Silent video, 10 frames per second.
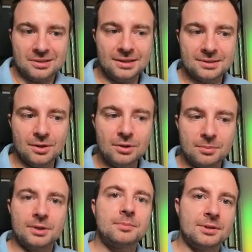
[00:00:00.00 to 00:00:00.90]
Its
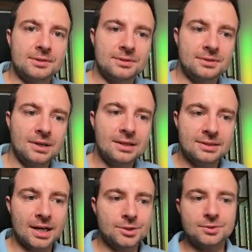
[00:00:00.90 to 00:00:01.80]
only purpose
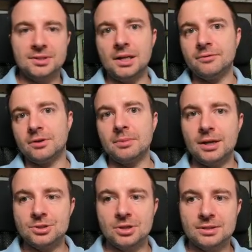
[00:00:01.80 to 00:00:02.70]
is not to steal
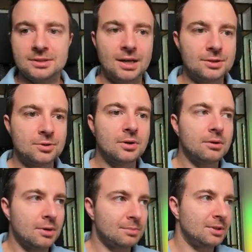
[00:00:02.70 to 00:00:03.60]
information, it's not to
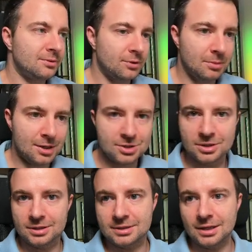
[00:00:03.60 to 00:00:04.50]
corrupt
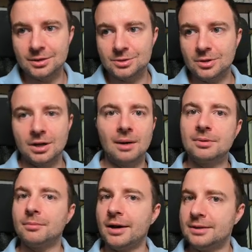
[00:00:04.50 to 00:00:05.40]
information, it's not to
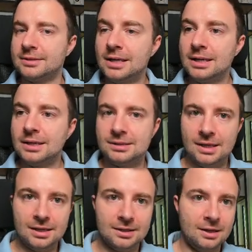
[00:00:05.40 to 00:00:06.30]
compromise
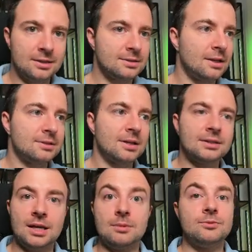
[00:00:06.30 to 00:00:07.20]
data, it's, it's
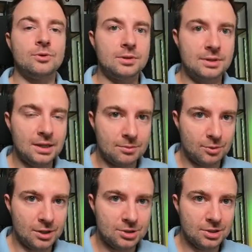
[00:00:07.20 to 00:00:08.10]
not aimed for a data
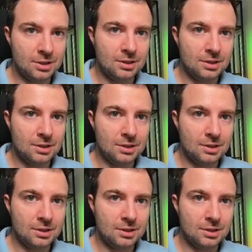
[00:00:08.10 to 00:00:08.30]
breach,